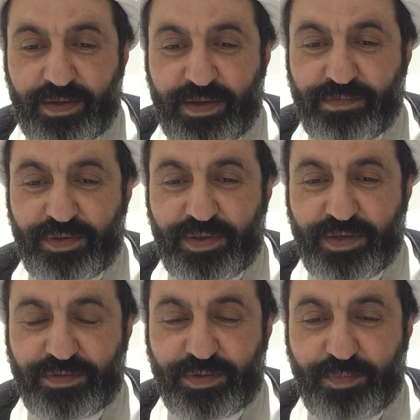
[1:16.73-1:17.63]

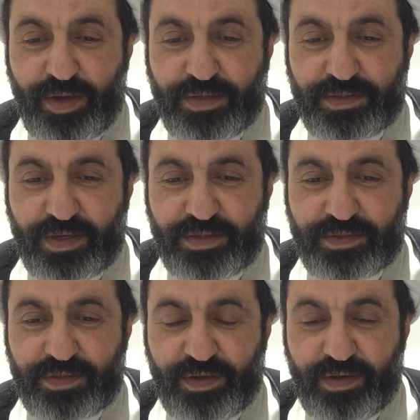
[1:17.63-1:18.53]
everything reminds
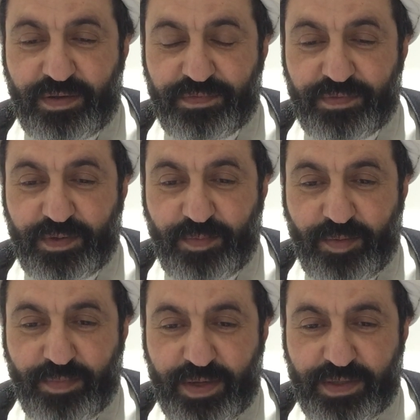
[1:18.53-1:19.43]
us of
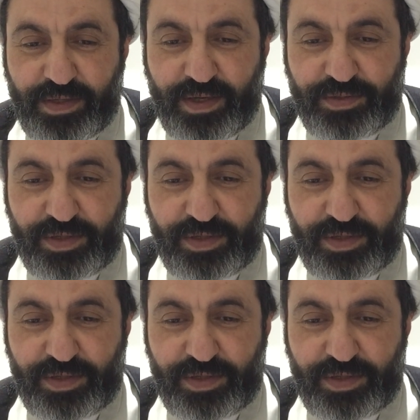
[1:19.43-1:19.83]
Imam Mahdi